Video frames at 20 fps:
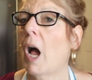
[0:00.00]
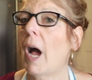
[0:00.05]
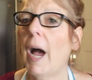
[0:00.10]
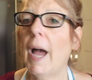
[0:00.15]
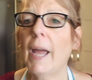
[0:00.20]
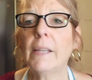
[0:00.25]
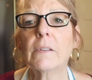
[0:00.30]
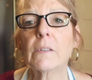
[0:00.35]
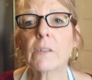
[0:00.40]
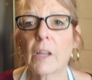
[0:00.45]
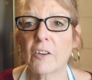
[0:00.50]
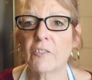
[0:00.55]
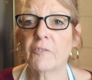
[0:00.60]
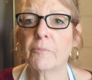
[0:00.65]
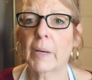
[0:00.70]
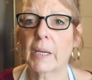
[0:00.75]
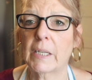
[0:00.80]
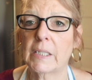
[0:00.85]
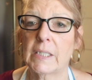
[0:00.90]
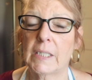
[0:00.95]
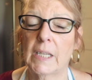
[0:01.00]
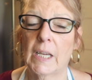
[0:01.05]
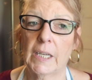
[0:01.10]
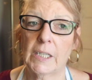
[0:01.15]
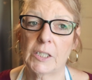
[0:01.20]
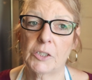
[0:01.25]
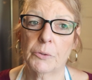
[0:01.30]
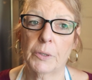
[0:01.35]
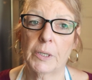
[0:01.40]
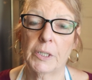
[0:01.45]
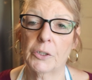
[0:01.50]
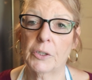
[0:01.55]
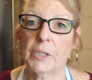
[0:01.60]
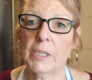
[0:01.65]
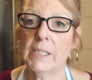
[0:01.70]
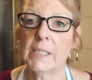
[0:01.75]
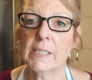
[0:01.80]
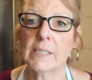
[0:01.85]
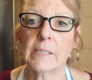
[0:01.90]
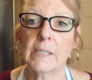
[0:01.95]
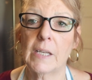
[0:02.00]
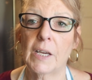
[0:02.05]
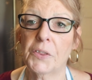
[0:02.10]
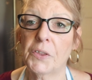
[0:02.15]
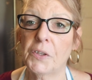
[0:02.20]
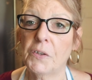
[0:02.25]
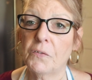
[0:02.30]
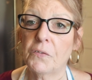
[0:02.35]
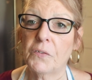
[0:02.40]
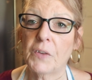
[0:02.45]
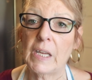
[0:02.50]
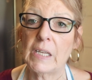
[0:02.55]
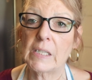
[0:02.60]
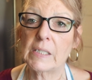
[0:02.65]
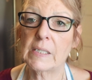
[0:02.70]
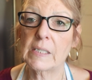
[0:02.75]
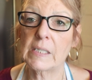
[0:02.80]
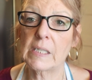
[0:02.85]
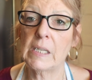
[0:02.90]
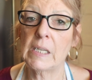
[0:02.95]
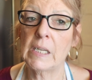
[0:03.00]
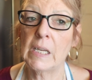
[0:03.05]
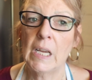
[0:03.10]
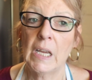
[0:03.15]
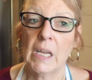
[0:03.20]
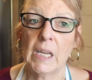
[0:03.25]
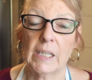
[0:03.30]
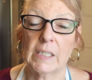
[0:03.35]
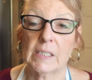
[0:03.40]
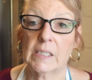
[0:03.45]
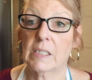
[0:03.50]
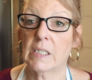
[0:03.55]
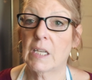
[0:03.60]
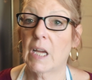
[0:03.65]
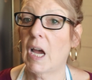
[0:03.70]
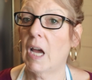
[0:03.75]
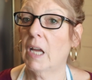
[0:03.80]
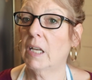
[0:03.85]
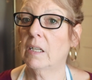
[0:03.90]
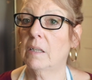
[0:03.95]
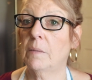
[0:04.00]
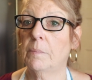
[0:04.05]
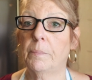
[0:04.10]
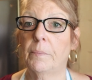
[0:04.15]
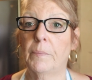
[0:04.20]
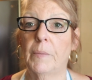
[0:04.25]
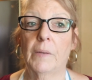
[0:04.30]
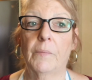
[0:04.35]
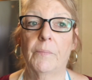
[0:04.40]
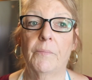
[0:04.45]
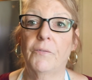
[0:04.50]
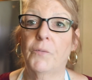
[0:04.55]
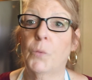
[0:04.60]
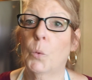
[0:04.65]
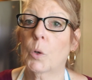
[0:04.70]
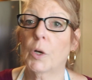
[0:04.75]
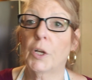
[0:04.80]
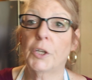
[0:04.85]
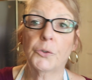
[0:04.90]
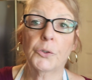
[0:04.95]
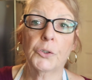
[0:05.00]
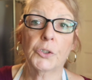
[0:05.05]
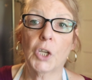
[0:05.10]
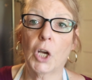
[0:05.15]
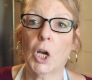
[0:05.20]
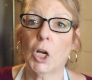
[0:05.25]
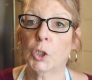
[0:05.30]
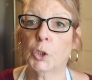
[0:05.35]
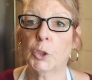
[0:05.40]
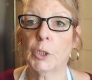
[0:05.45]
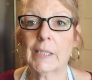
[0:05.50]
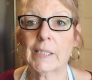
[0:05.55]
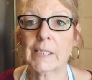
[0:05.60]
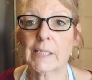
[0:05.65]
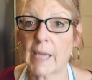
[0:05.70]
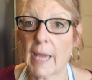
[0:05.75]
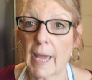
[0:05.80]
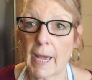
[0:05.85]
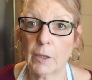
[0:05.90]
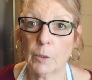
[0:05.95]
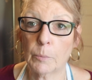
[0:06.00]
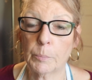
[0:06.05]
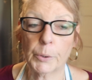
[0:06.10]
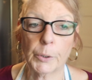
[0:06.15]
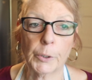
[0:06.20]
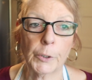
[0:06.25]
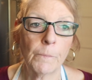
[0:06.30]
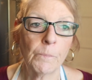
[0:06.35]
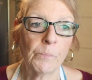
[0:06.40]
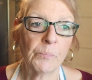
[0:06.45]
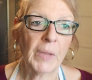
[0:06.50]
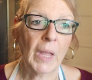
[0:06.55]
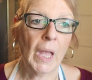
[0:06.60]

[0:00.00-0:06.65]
I love my dehydrator. It is nothing fancy. It's not a $400 Excalibur.